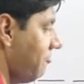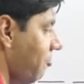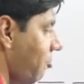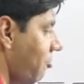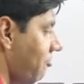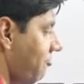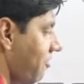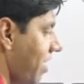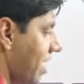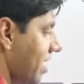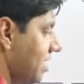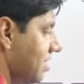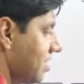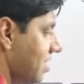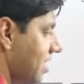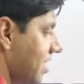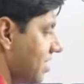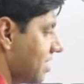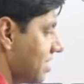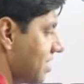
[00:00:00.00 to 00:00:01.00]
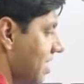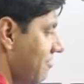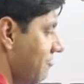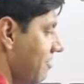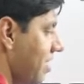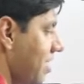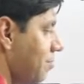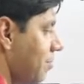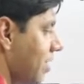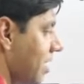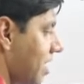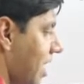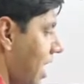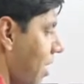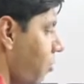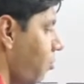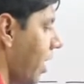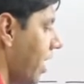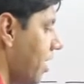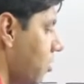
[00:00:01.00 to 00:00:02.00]
4, 5, 6, 7, but
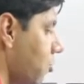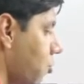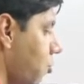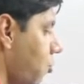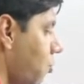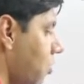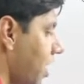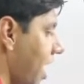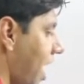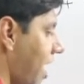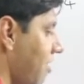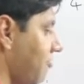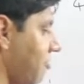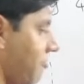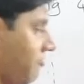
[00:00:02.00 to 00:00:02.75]
now I don't have